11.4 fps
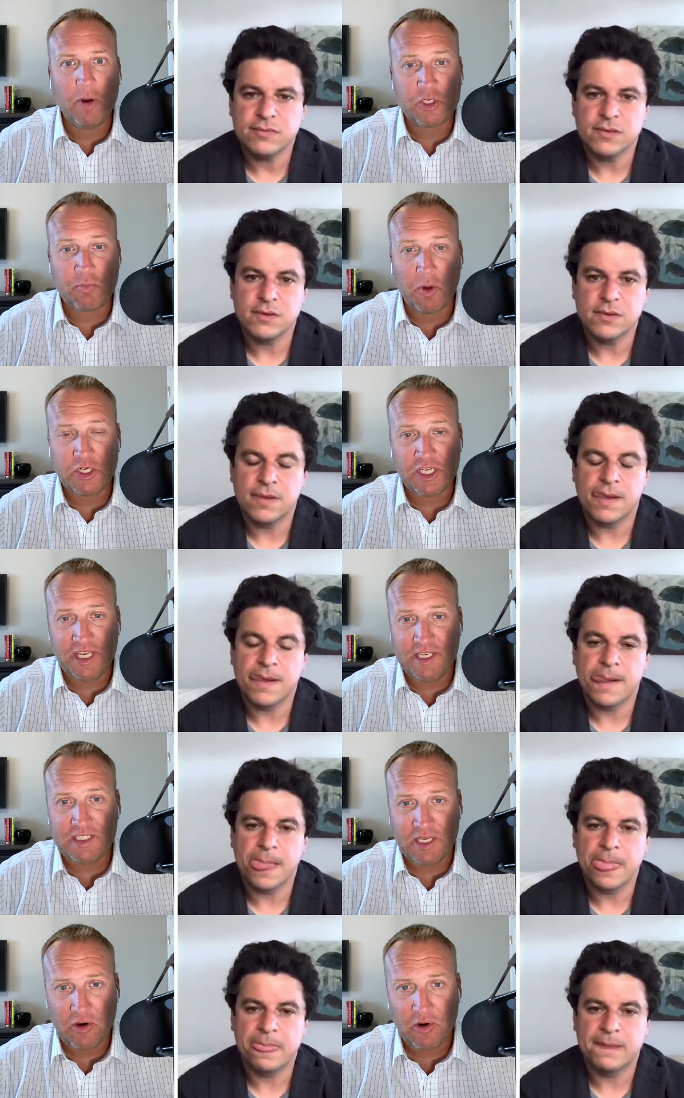Speaker 1: much much
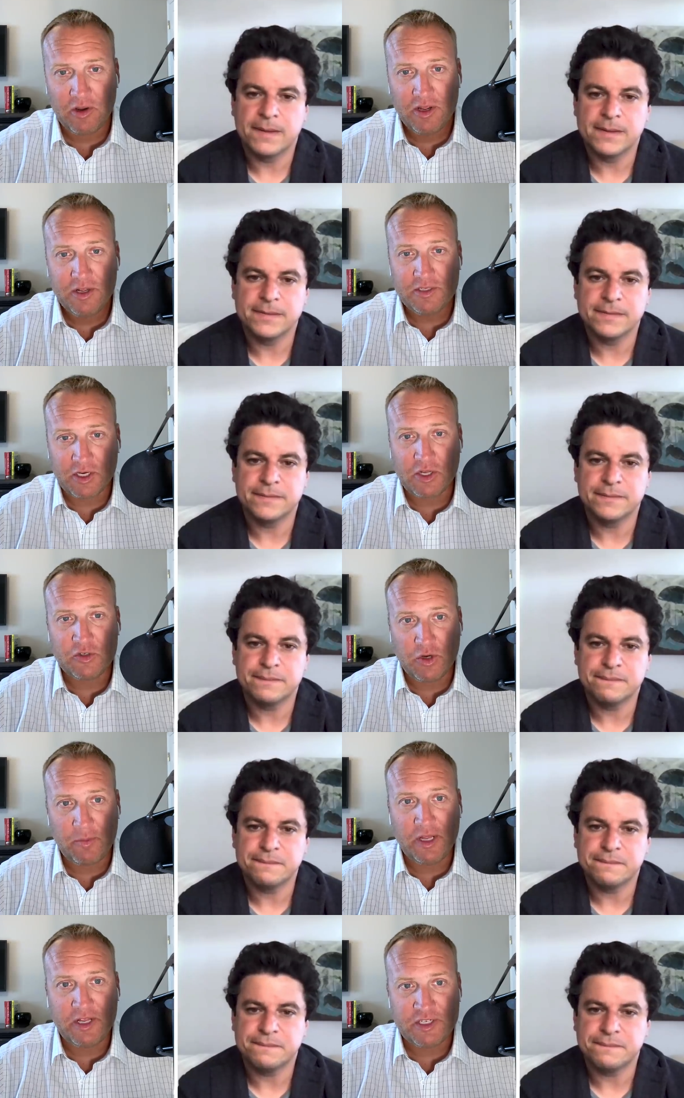easier to
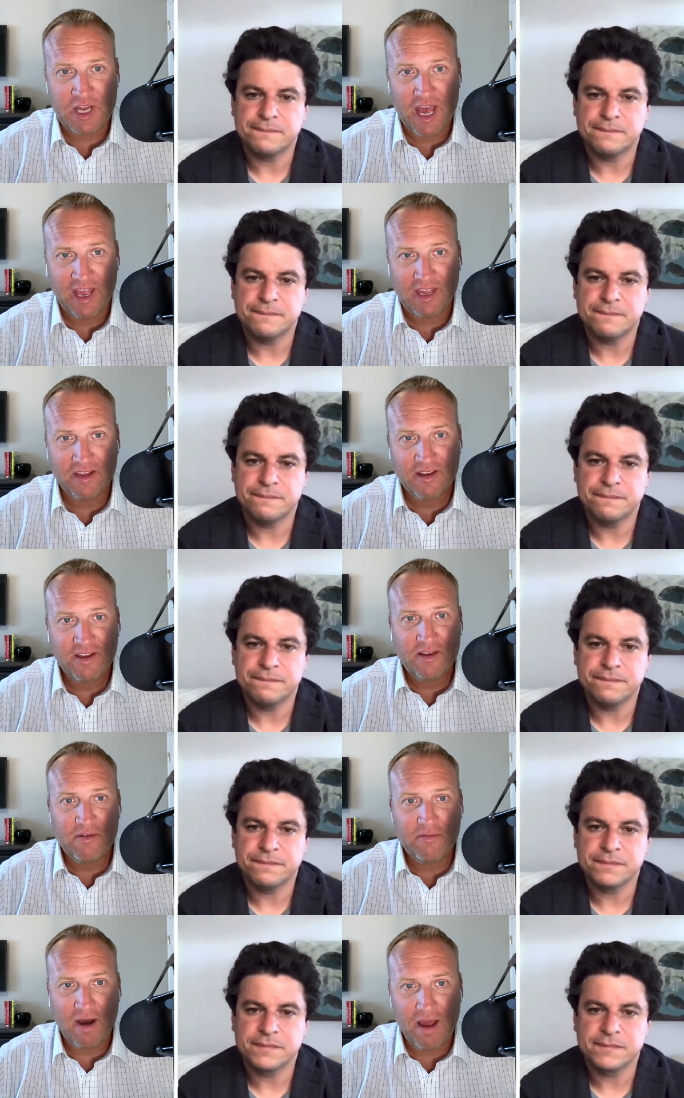contribute each day.
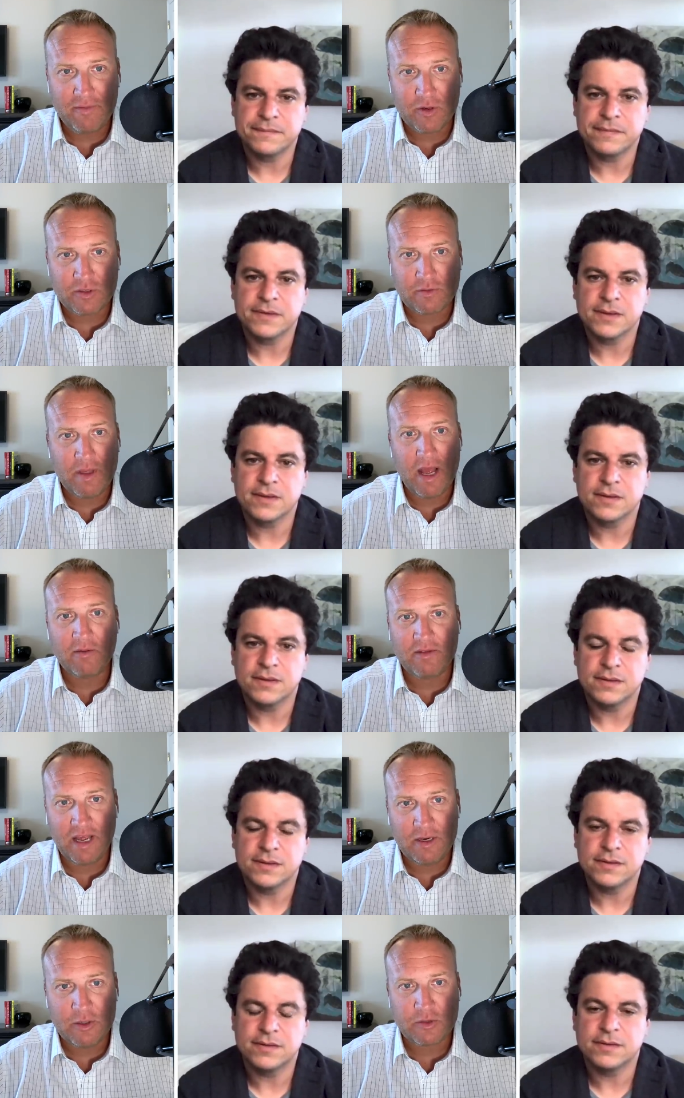Five years from now,
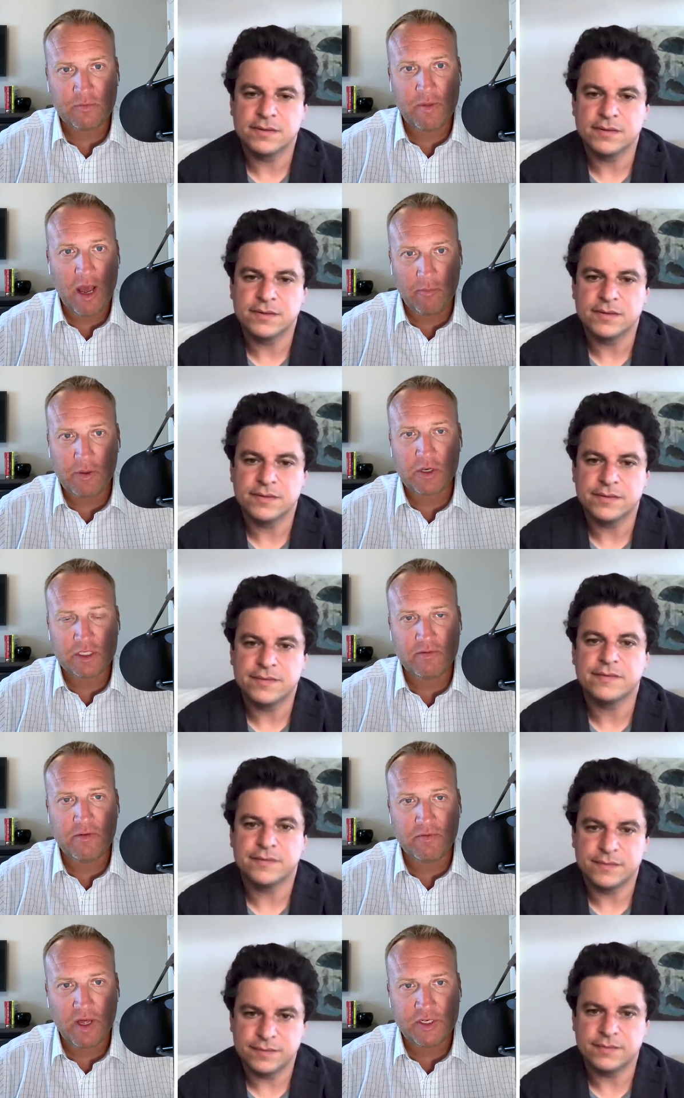ten years from now, because of
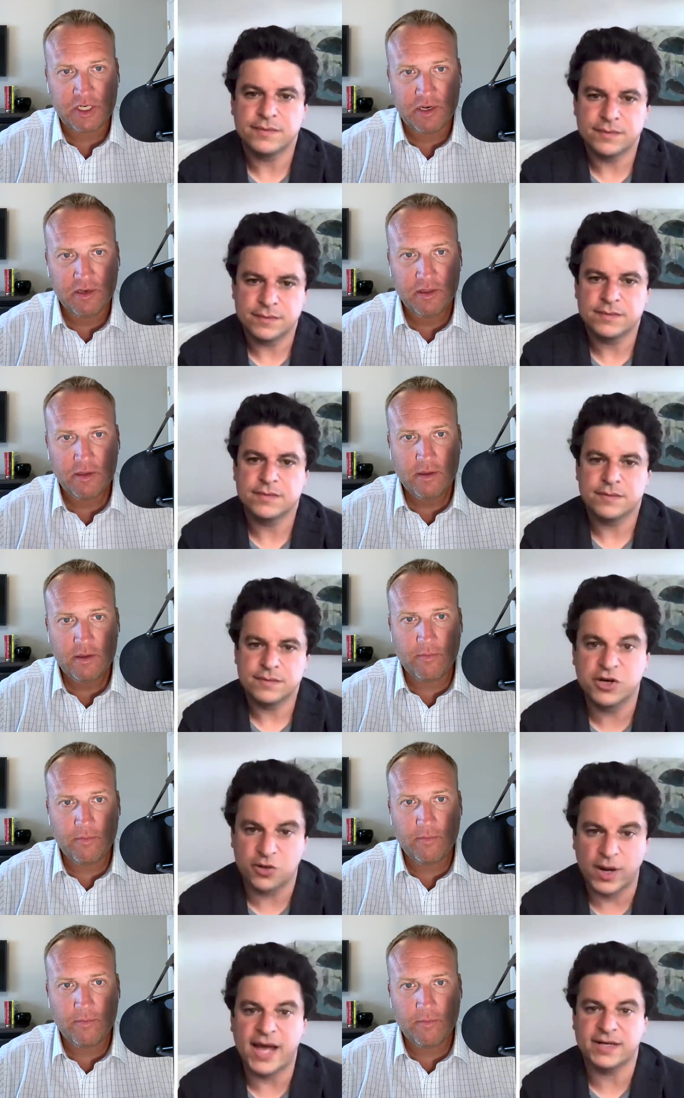inflation.
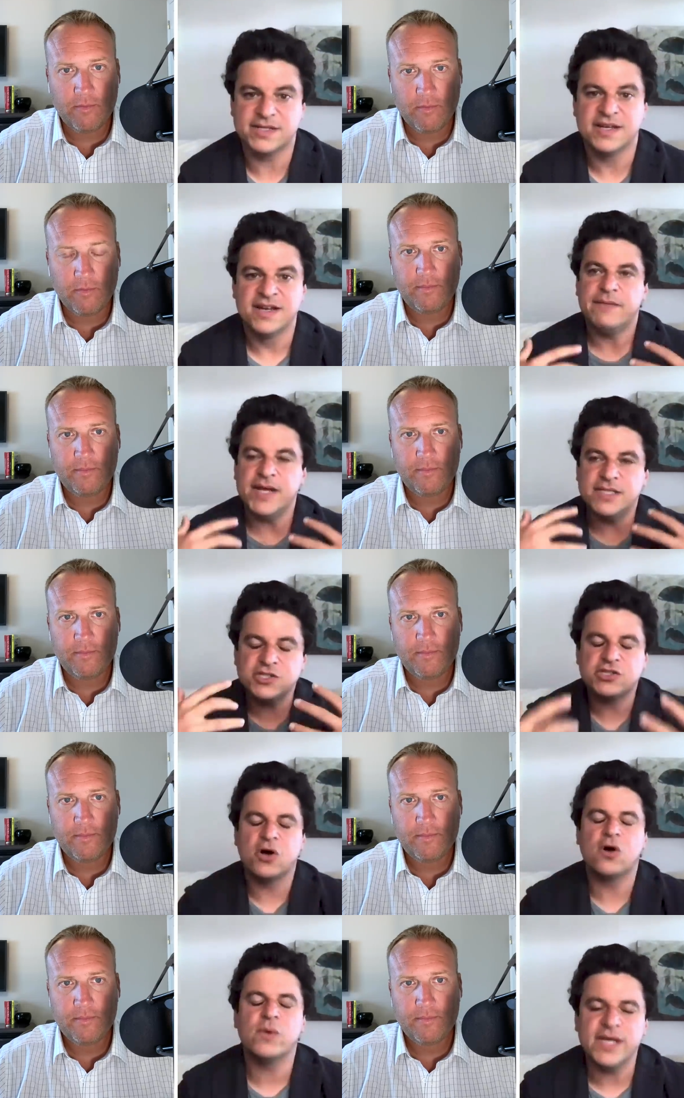
Speaker 2: Correct it's
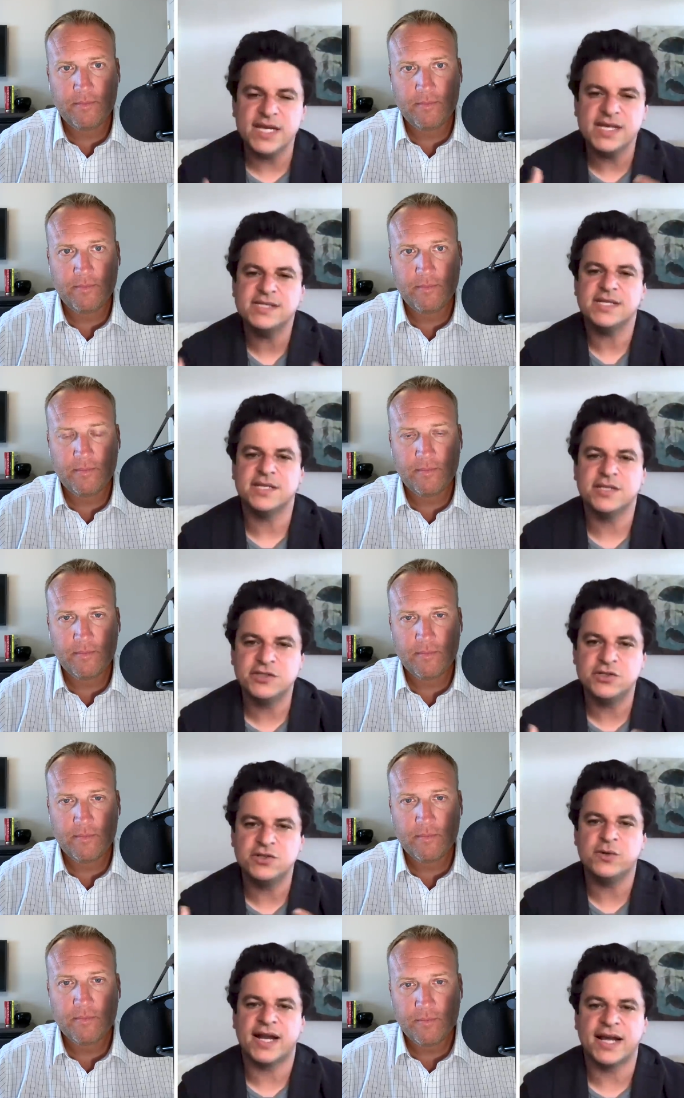so easy to
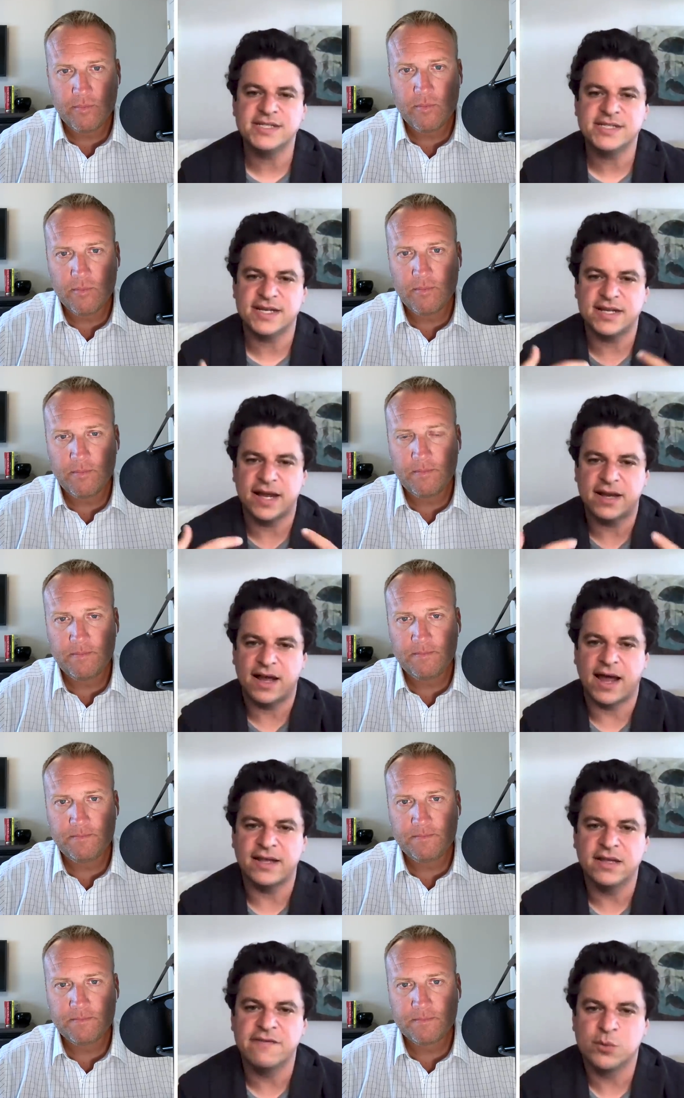do. And I just, I, I, I
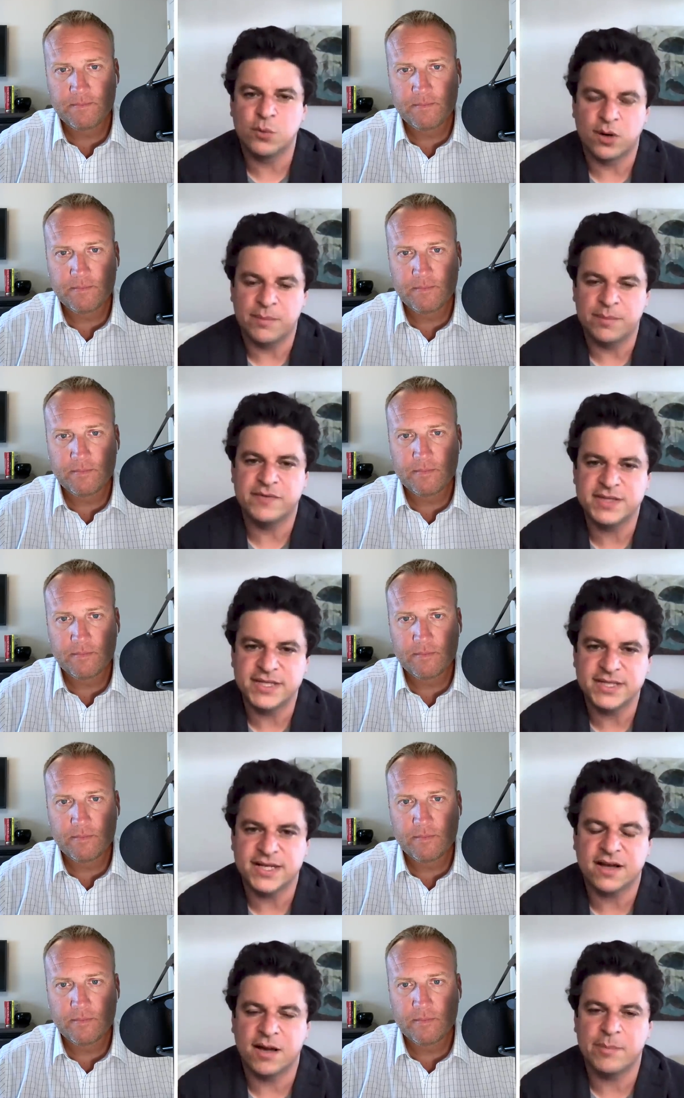love the Warren Buffett thing
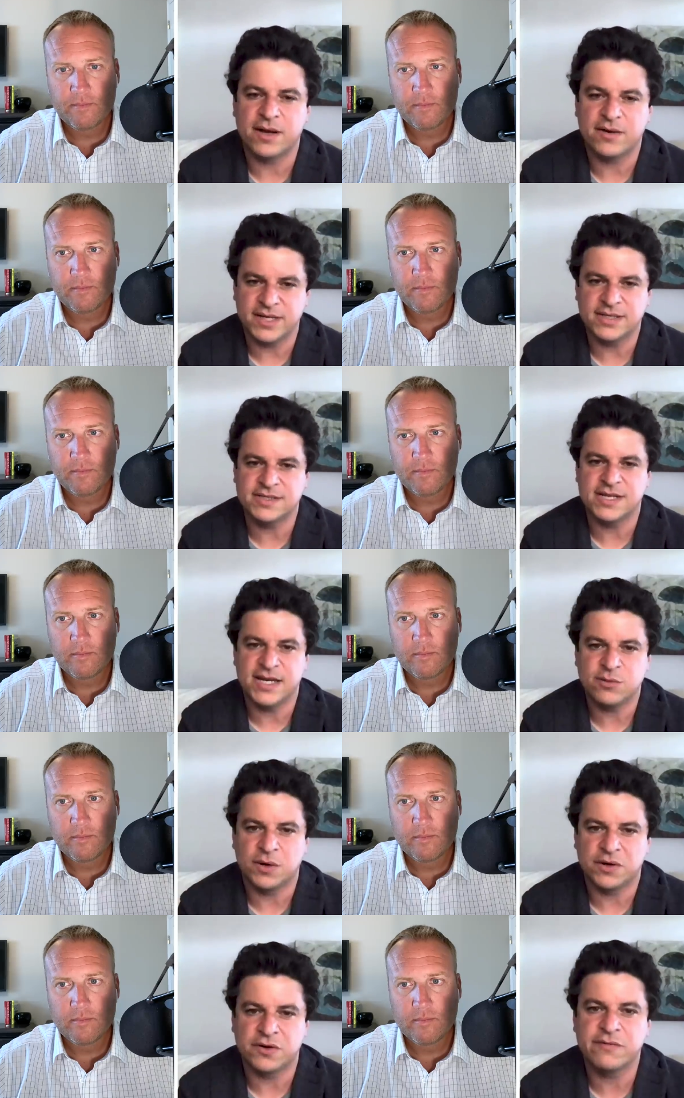that compounding is the eighth
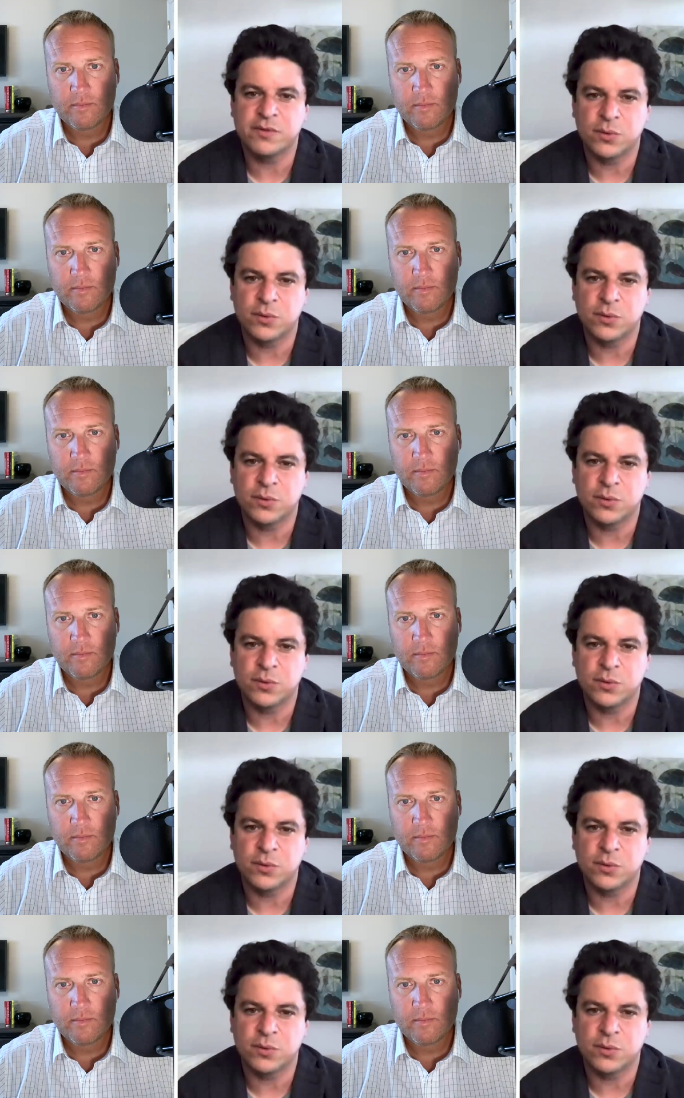wonder of the